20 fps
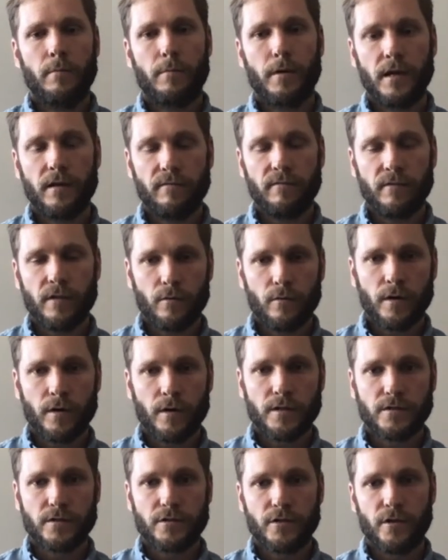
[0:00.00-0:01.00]
But even the
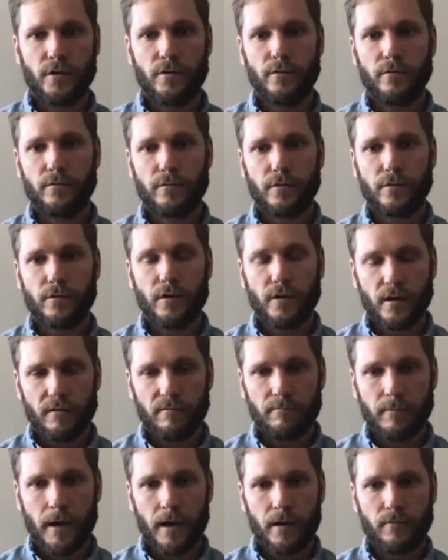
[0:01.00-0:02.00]
ones who could
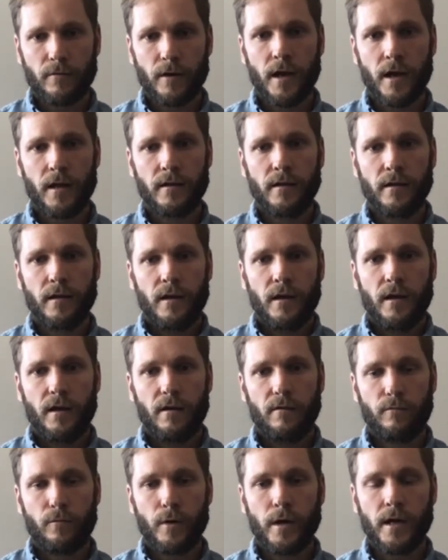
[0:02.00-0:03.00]
have paid rent
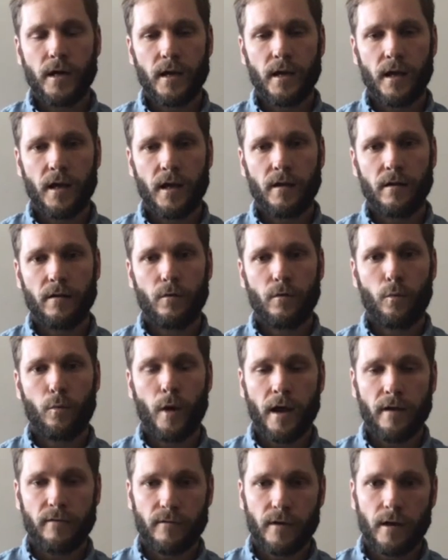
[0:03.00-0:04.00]
if we can
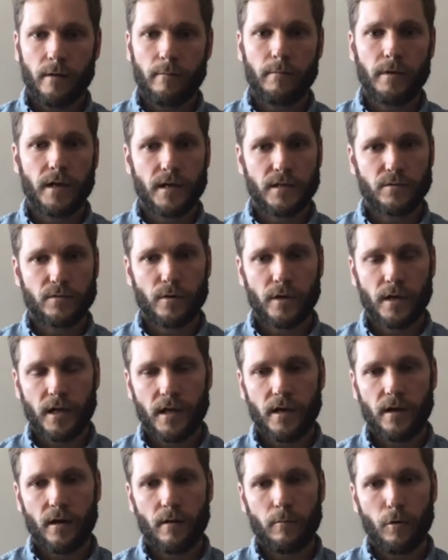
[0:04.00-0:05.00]
waive it because we're
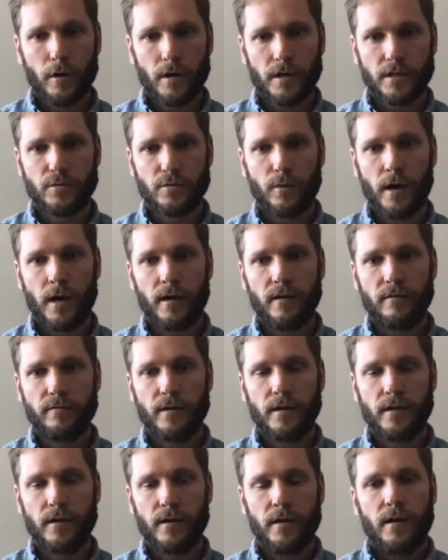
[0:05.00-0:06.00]
getting our mortgage waived,